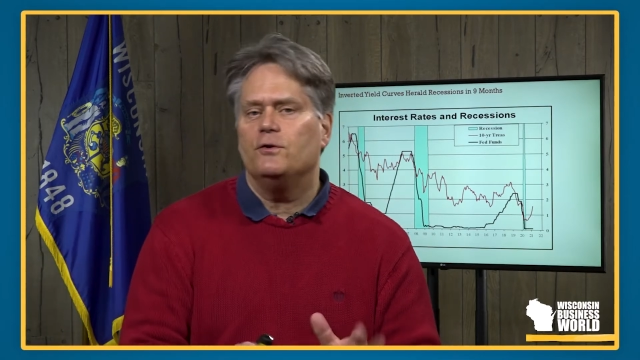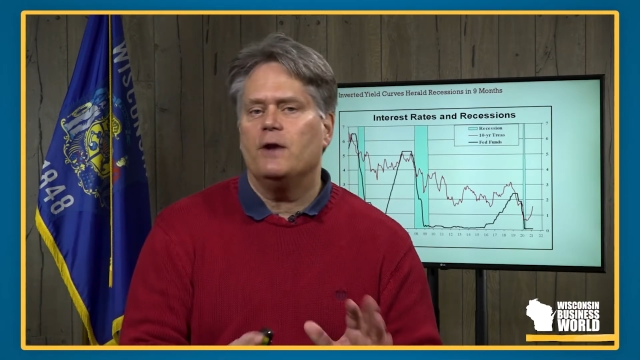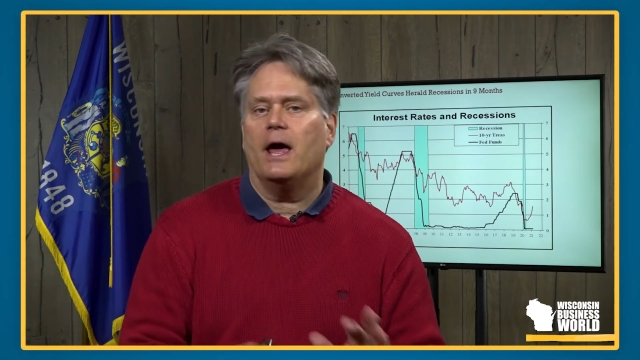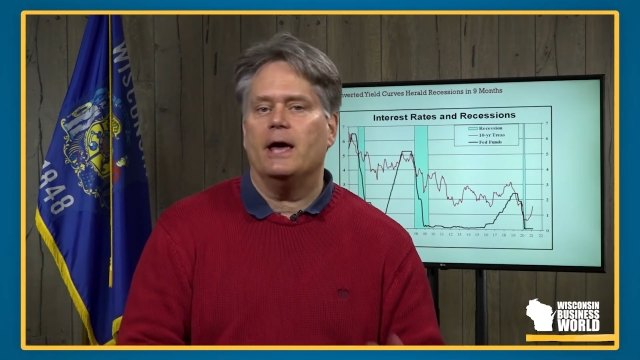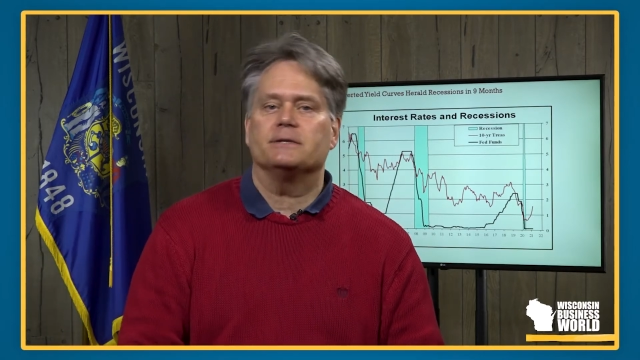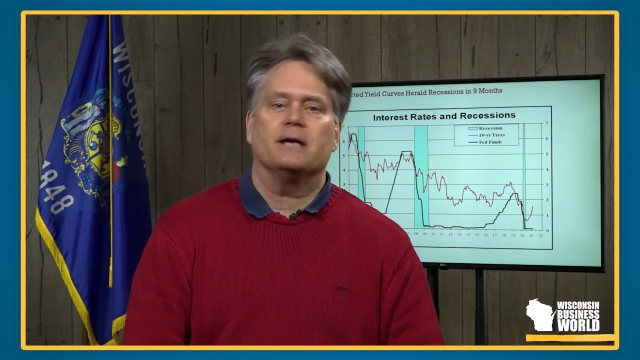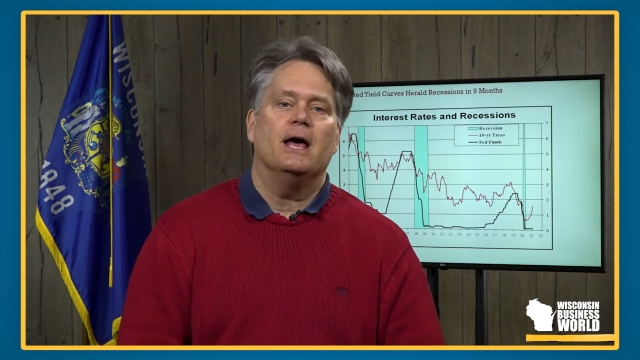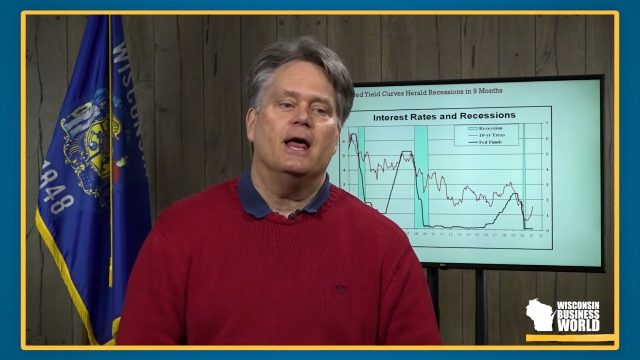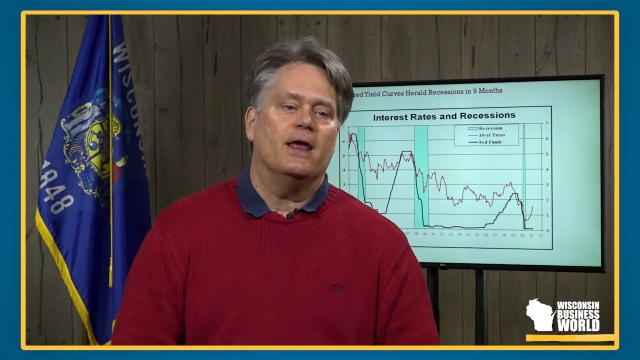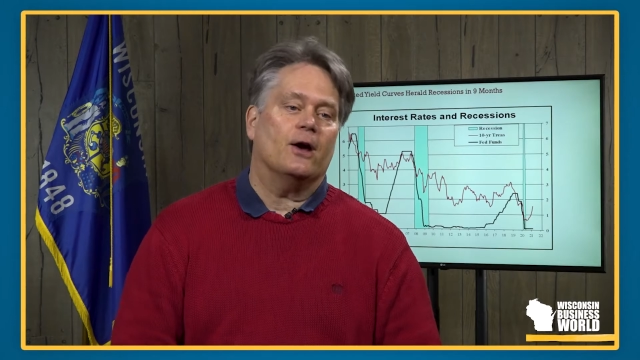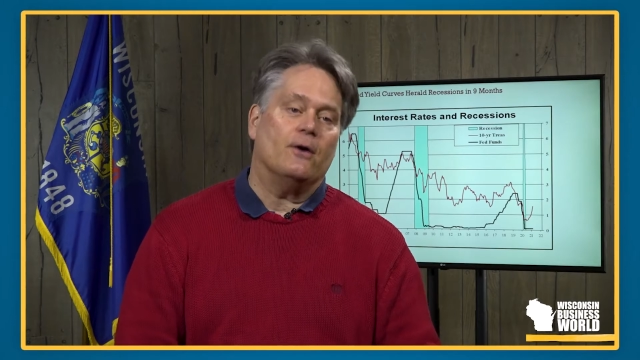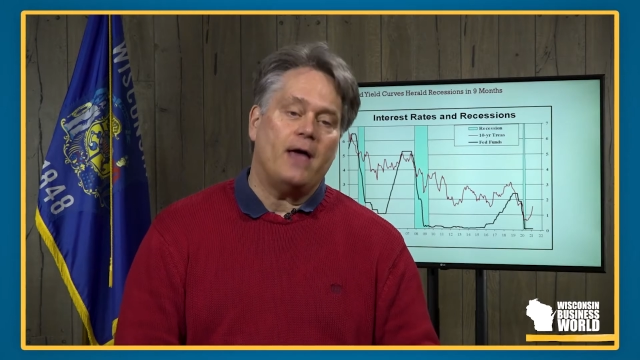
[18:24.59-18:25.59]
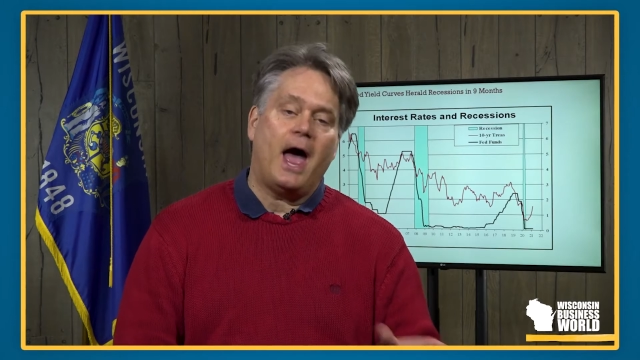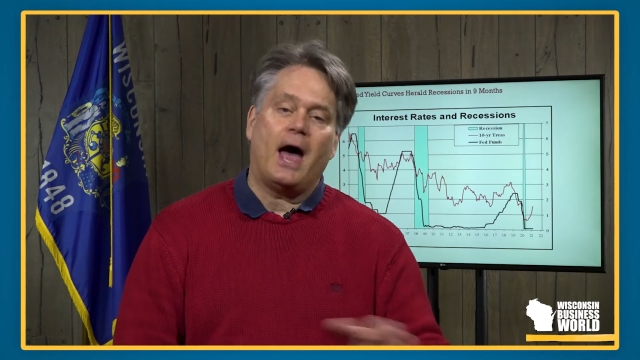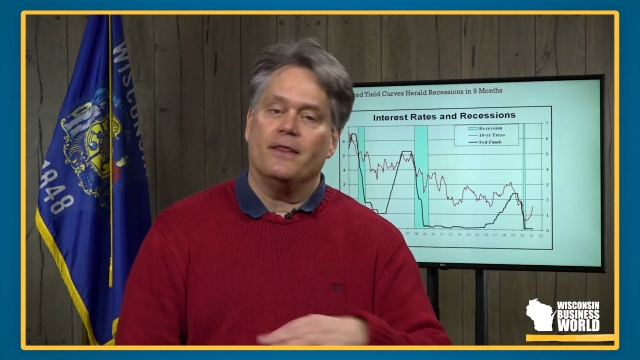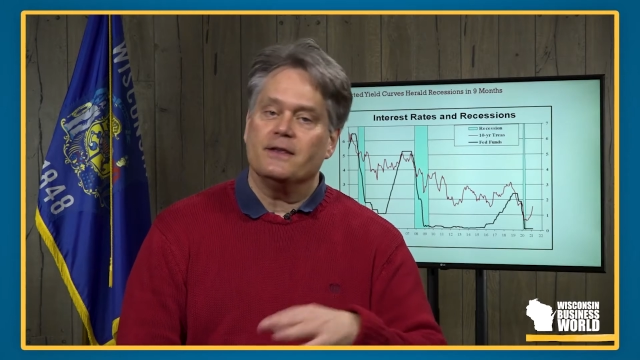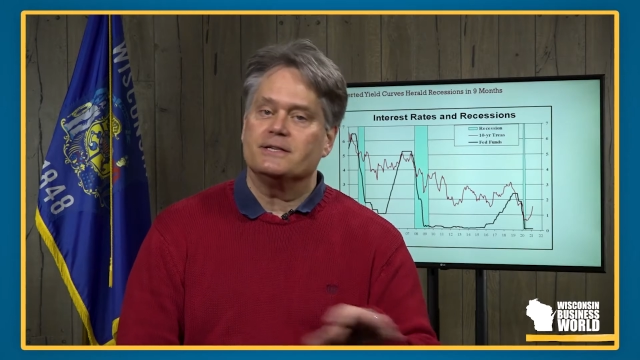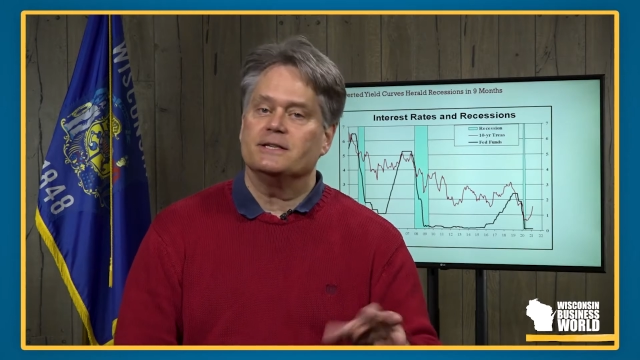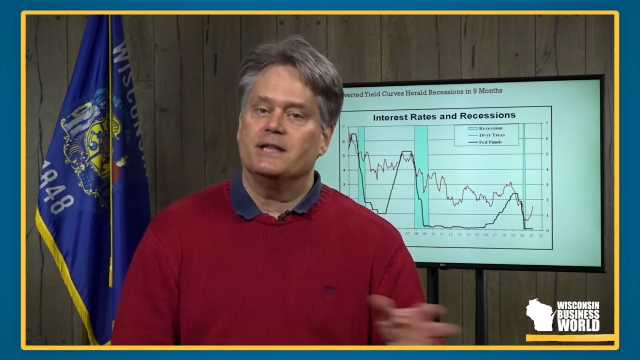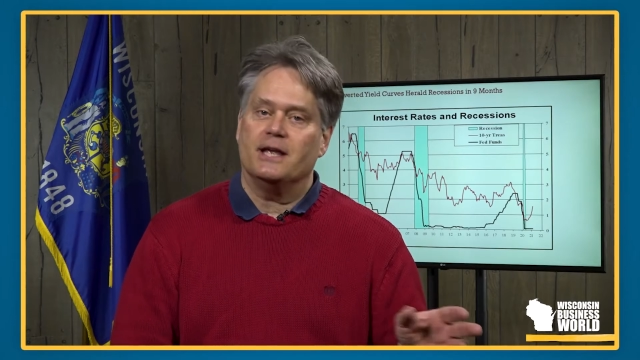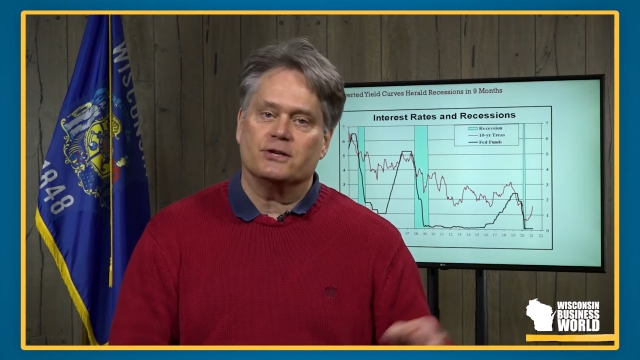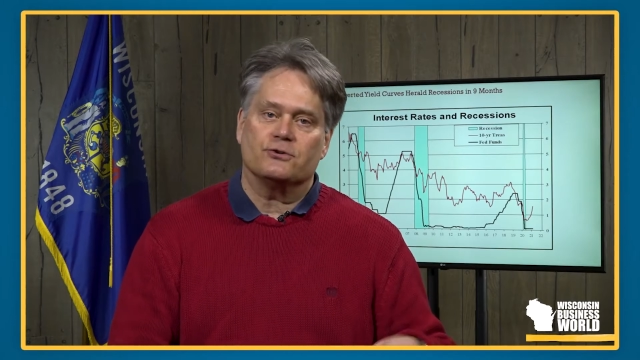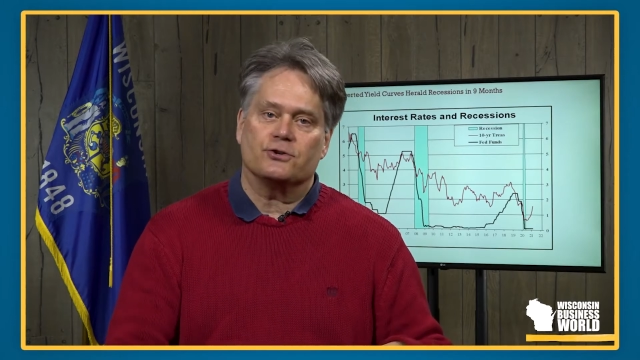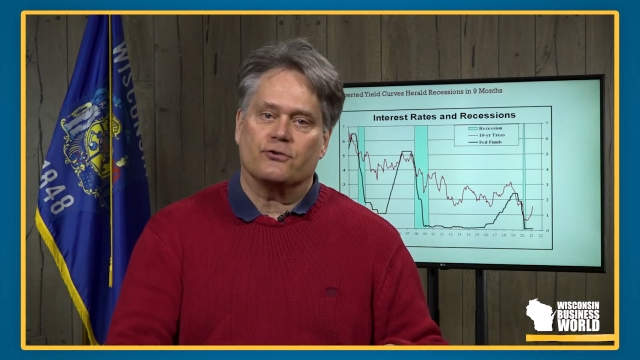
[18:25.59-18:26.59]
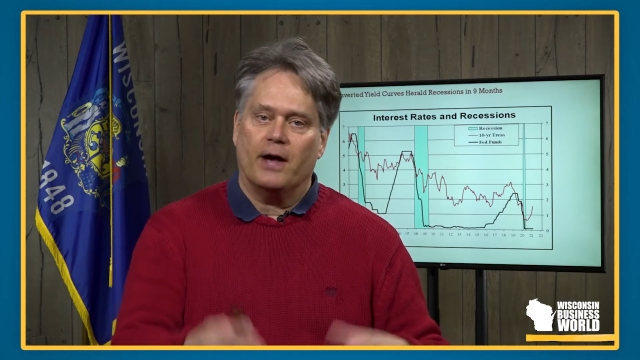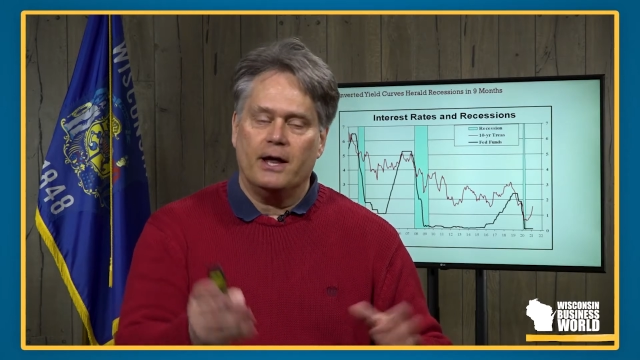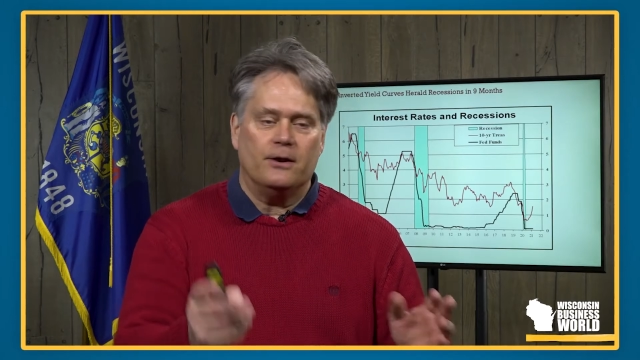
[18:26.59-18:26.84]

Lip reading: days? They go, yeah, this is the interest rate.